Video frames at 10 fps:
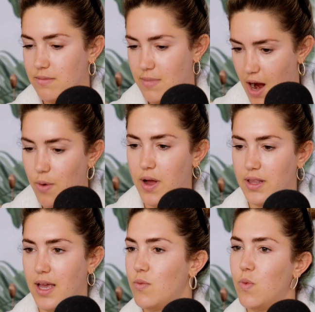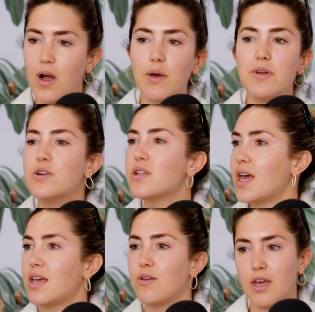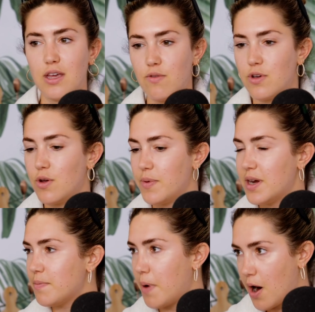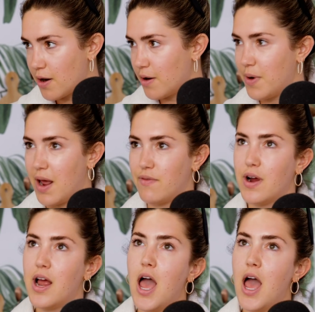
Air One. Like, what can we do to thank you? Like, you've been a partner or whatever.